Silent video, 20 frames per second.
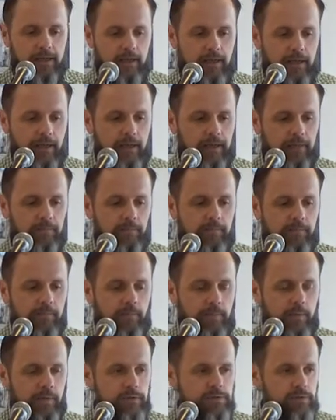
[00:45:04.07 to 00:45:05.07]
Um,
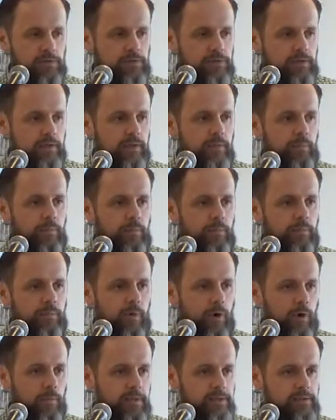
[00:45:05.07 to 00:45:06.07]
but there's also the
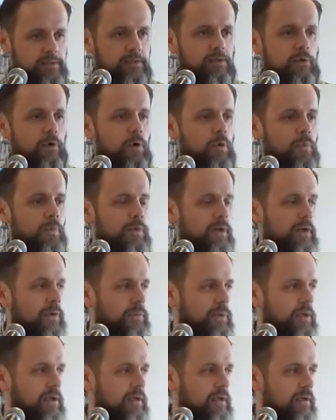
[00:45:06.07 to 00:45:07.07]
promise and the hope that
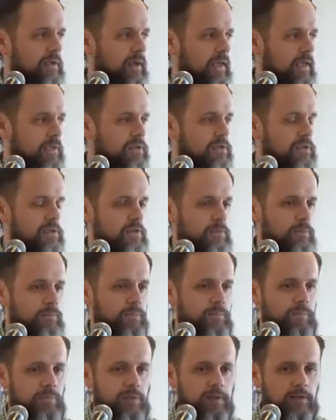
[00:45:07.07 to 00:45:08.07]
we get to
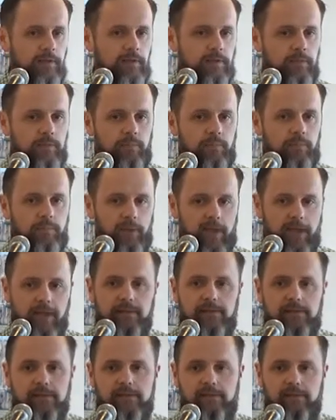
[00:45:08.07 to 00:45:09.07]
be
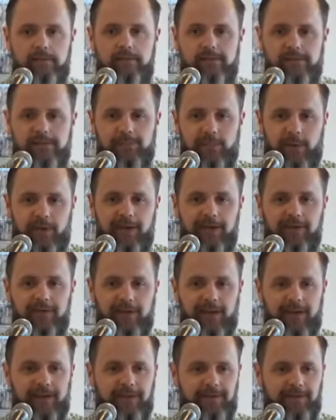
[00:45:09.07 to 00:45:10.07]
blessed despite
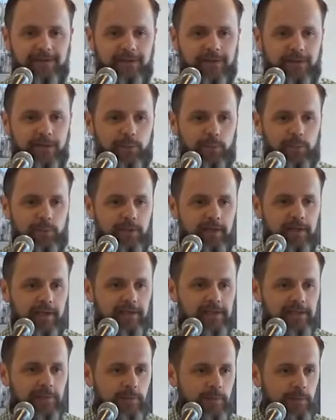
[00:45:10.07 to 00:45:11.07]
that, that we
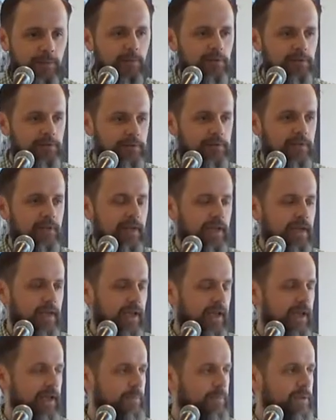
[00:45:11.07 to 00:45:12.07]
get to be one that
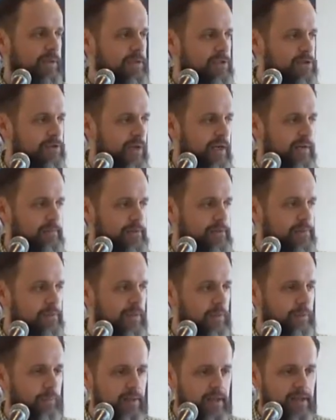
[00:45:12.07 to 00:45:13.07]
can be described as
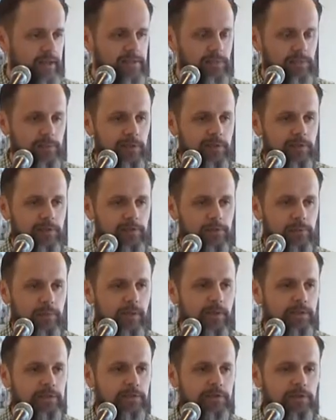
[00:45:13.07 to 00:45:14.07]
being blessed because we
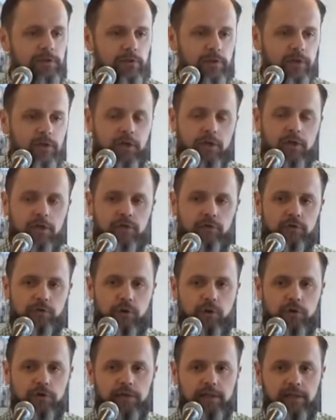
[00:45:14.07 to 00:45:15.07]
get to
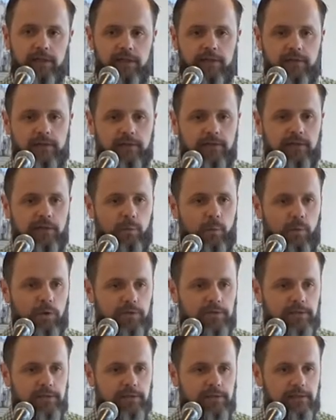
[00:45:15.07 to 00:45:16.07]
draw near the
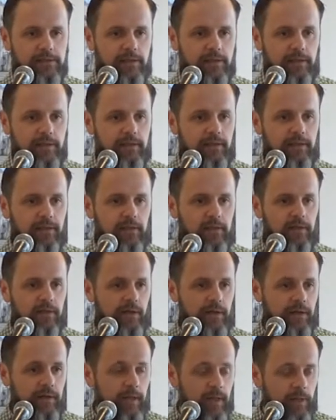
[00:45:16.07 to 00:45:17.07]
waters that, that
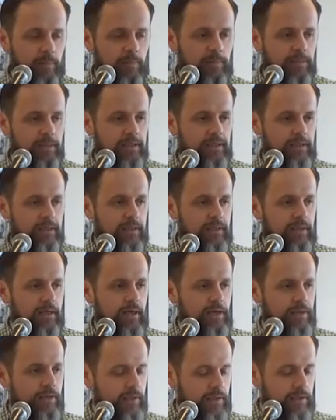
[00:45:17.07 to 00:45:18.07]
are in Him
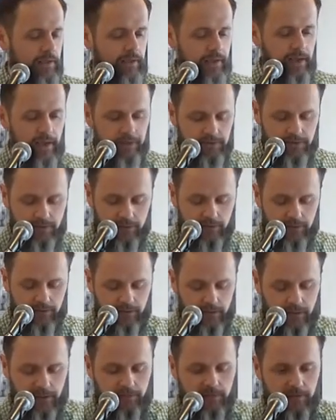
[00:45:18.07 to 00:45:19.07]
and the eternal
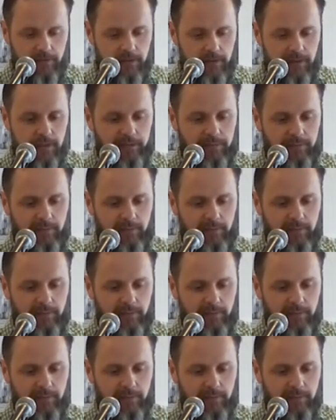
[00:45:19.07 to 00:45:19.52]
life that He